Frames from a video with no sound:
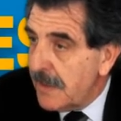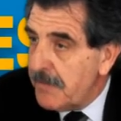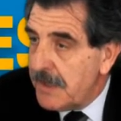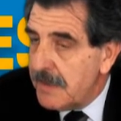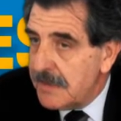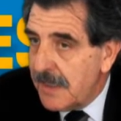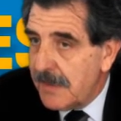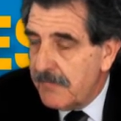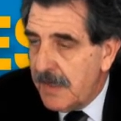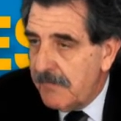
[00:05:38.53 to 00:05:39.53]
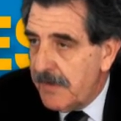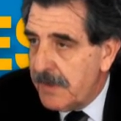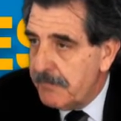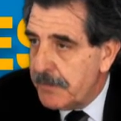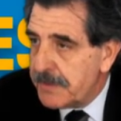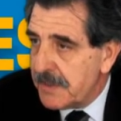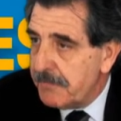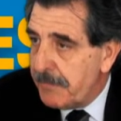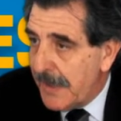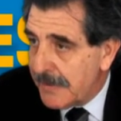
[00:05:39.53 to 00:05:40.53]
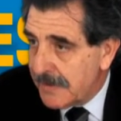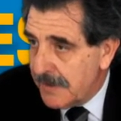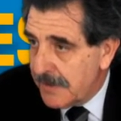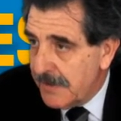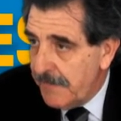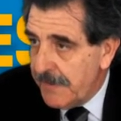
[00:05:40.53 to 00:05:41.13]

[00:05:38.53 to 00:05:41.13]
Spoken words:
I mean, they are a very important partner